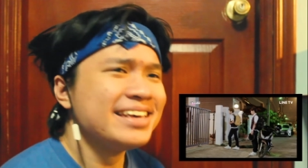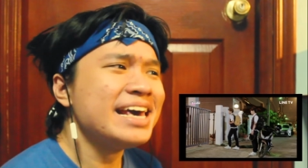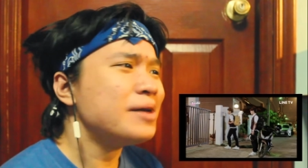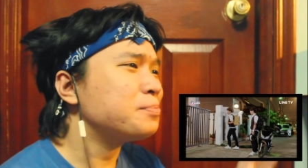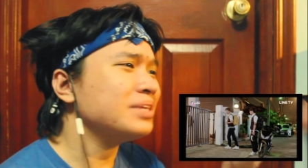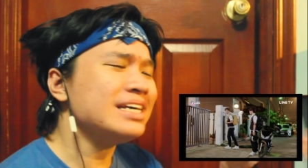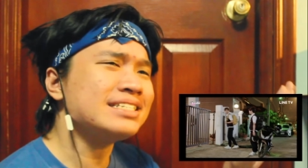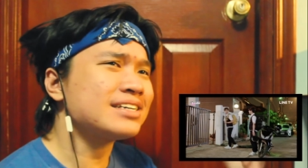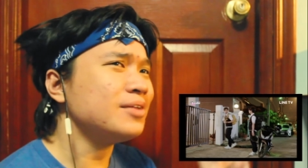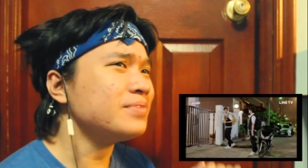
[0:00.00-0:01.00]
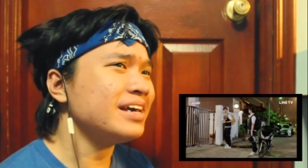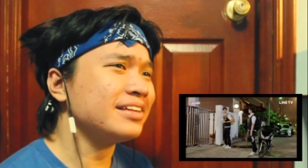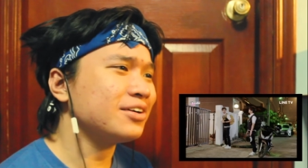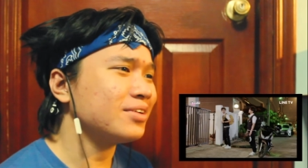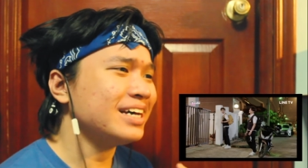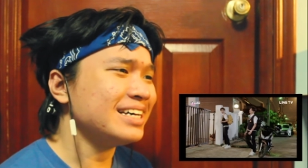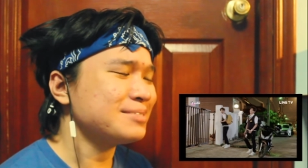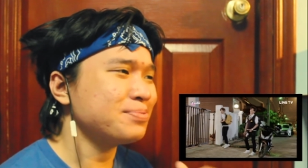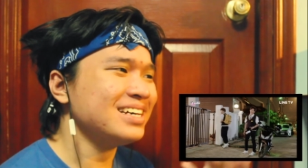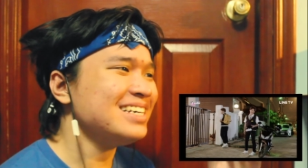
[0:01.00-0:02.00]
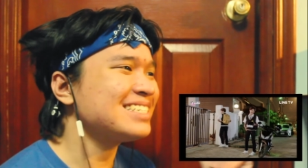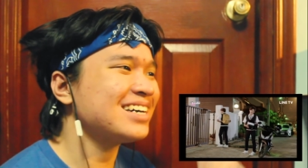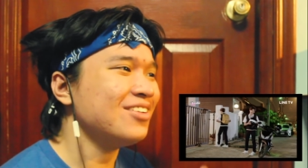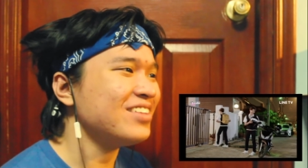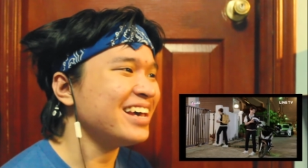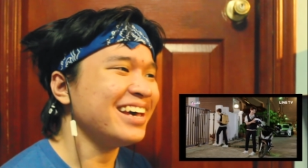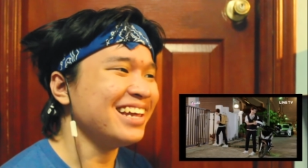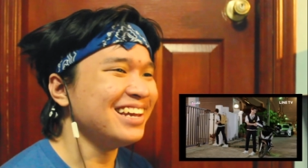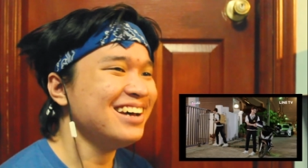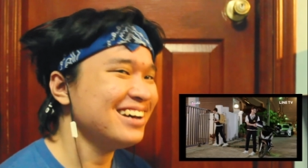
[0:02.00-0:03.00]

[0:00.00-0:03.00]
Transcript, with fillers: Yeah, please come in, Chris. Please come in.